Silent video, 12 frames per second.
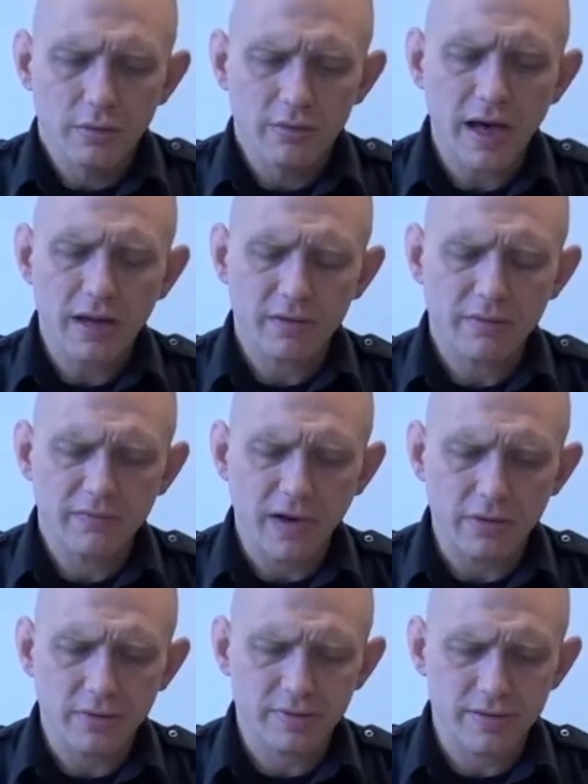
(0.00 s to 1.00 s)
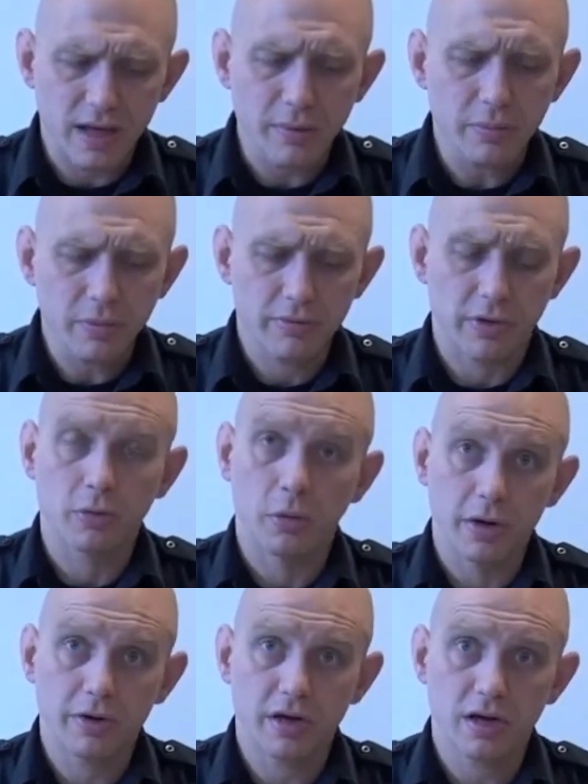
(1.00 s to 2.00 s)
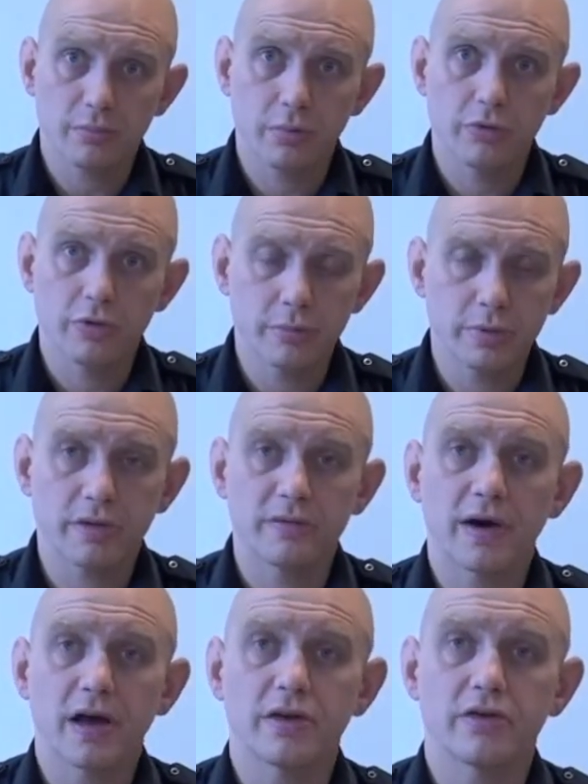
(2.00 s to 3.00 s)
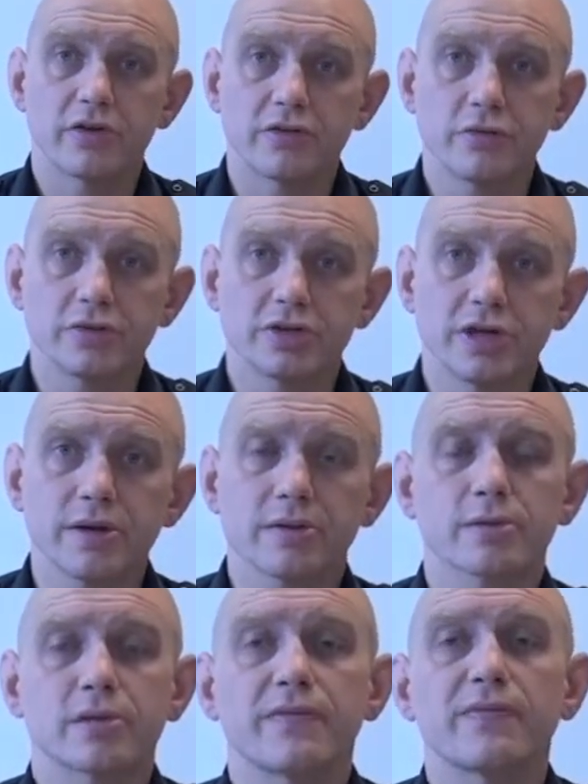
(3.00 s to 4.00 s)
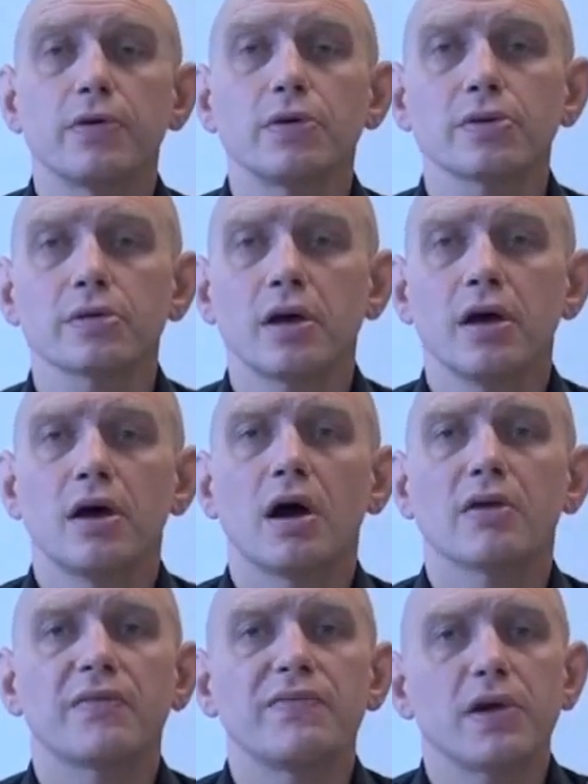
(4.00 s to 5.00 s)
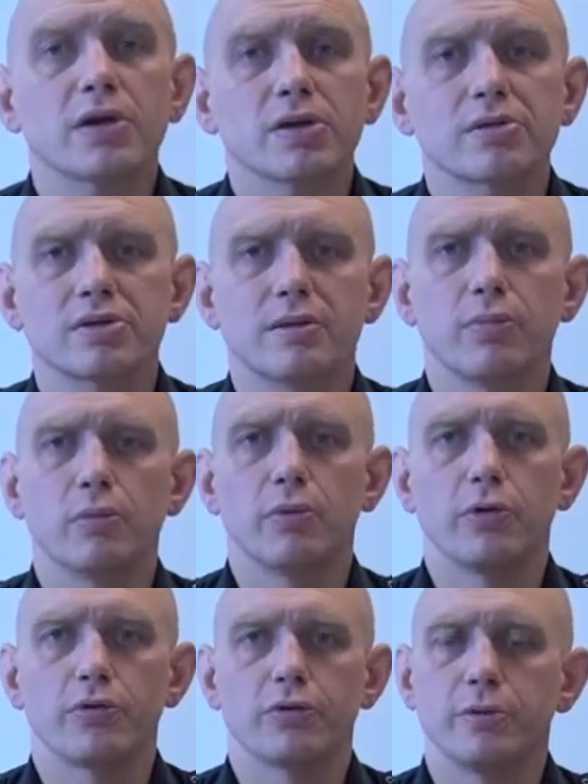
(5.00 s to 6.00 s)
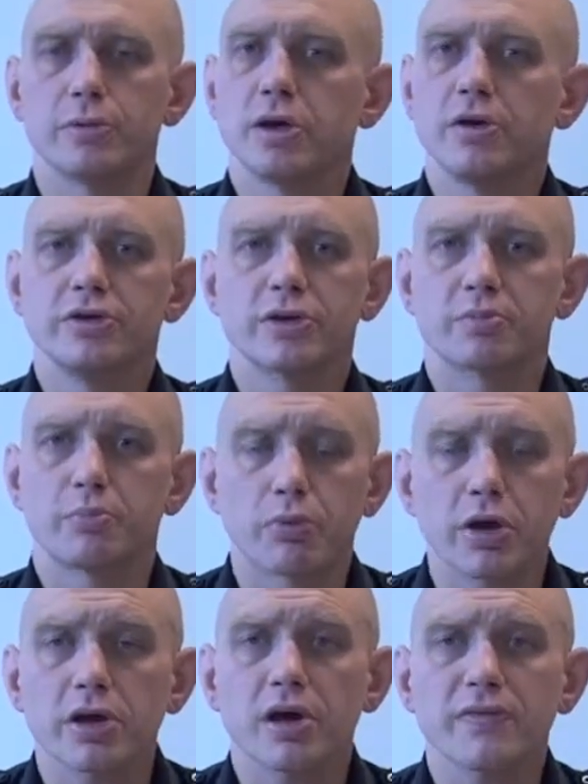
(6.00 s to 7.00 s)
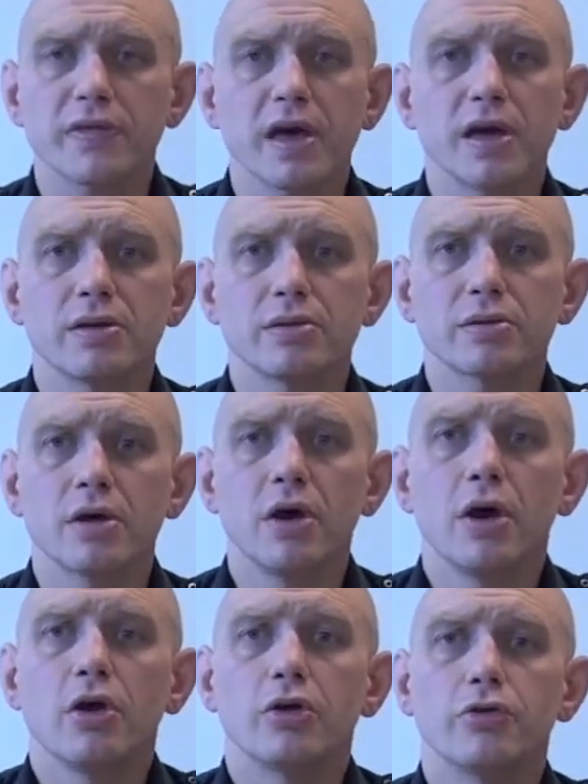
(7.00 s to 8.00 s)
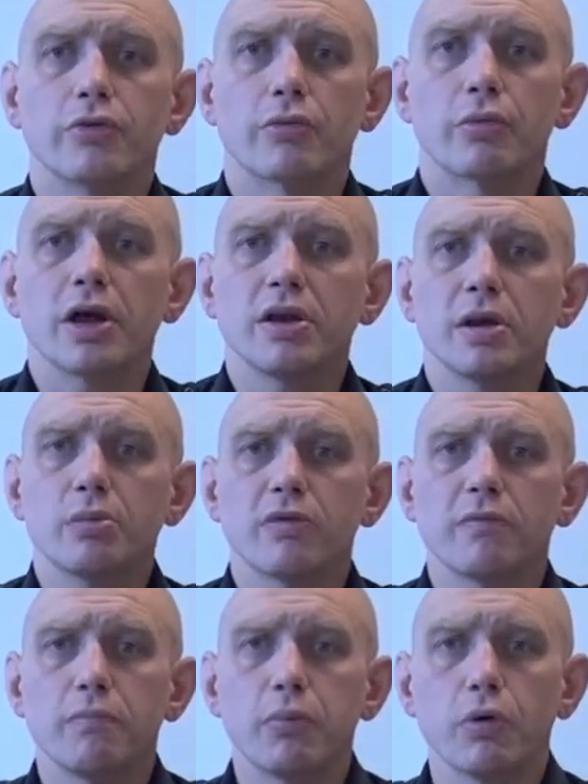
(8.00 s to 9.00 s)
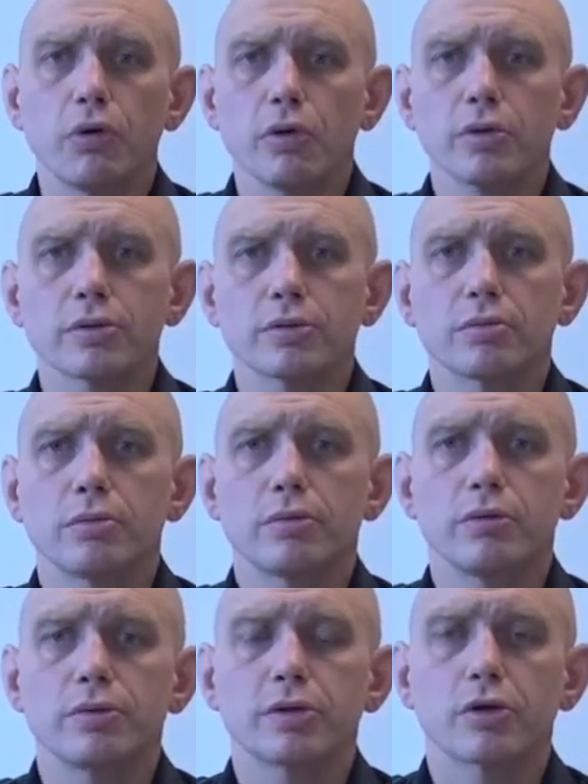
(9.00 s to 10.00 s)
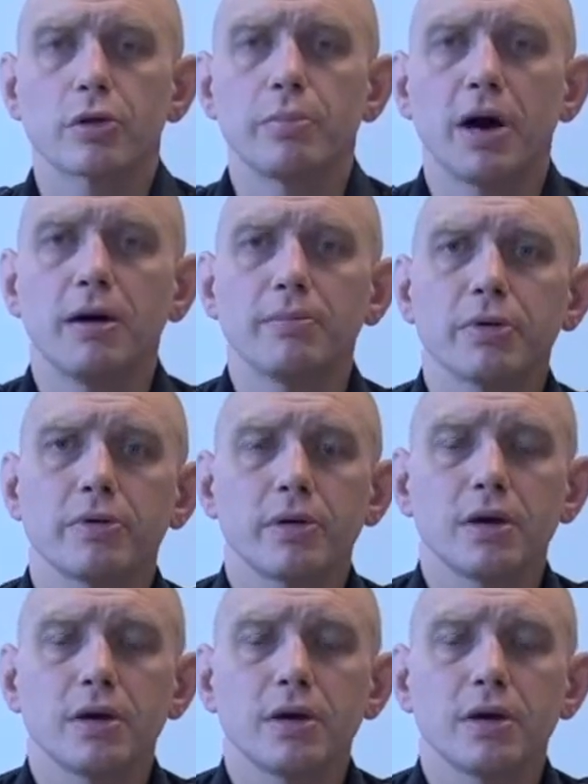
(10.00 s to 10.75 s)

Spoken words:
That final step, the quantitative pull tubes, is divided into 2 sheets. The first are the fairly simple pull tubes. You just break off the ends, you do the right number of pulls using your pump,